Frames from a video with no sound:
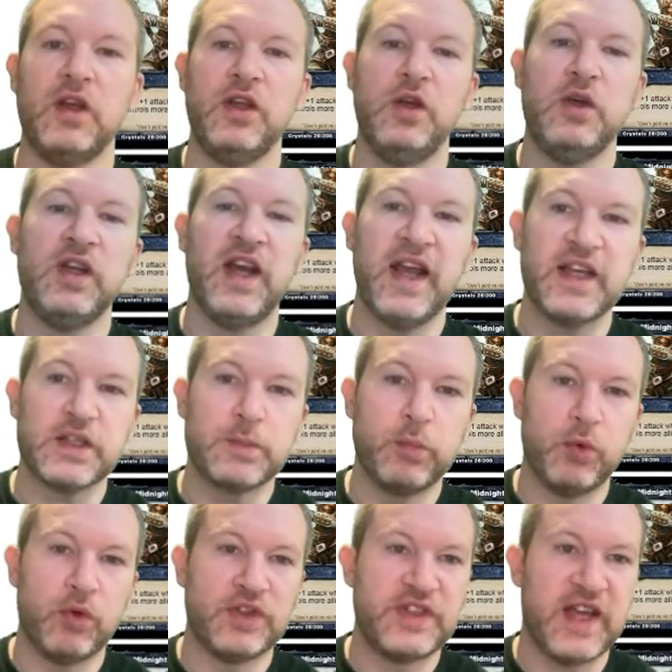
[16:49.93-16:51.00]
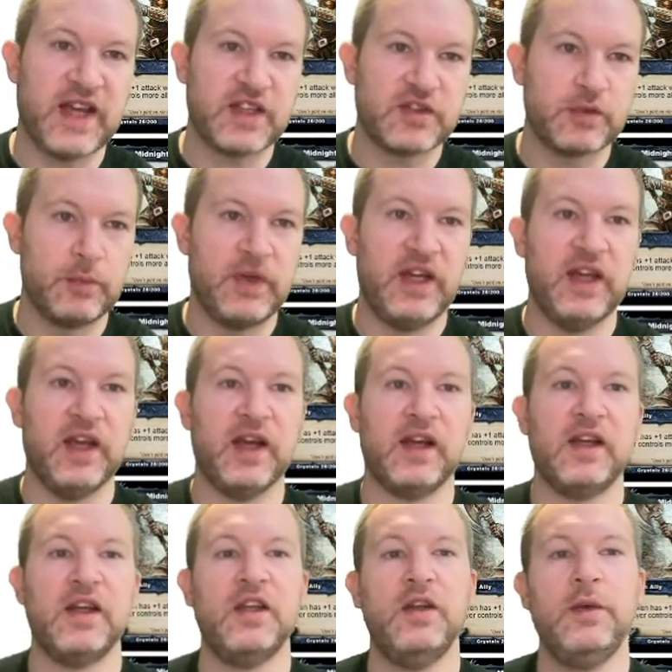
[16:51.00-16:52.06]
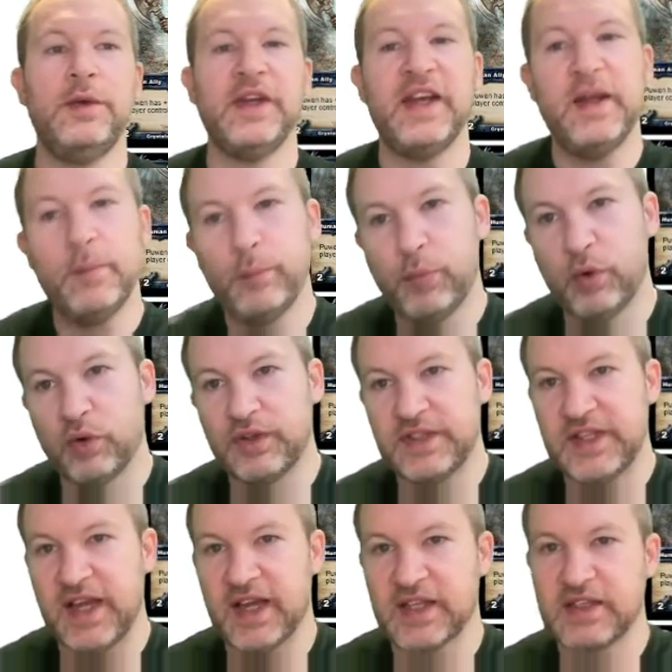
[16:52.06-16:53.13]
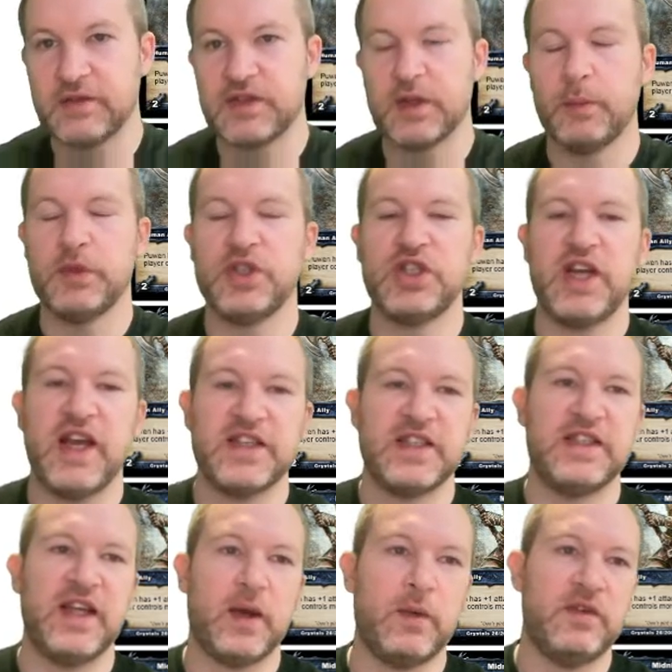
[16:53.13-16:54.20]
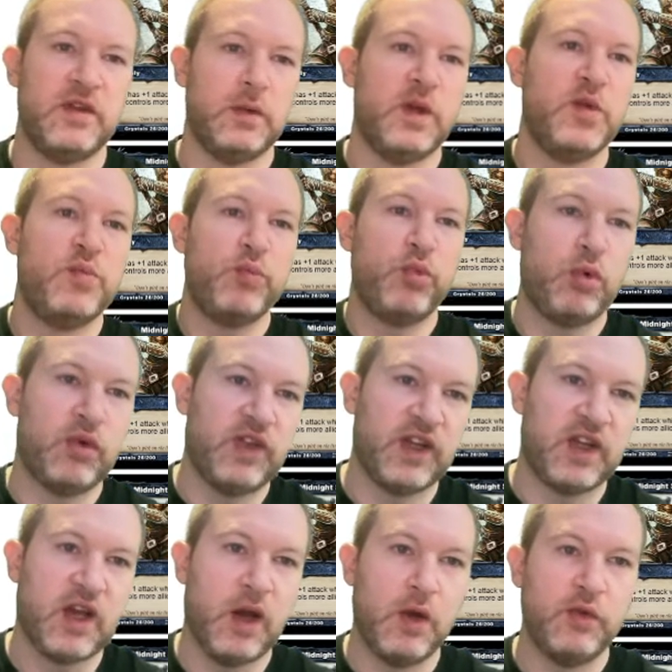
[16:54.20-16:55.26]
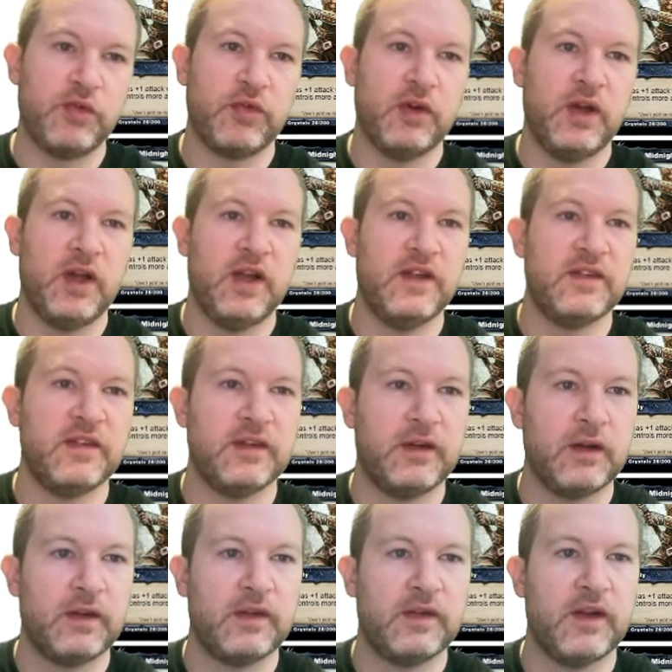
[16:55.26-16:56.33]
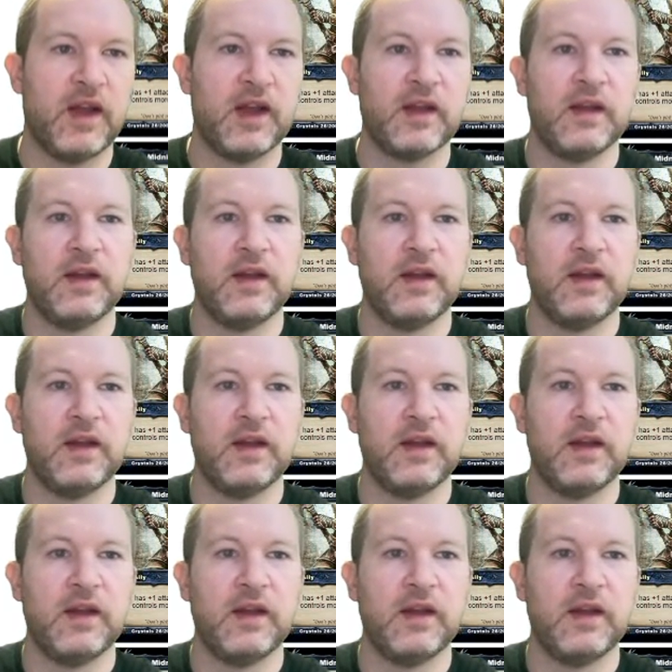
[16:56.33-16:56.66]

You can export decks from here. You can import decks. If someone shares a deck with you, import the code for it. Like, here's a deck.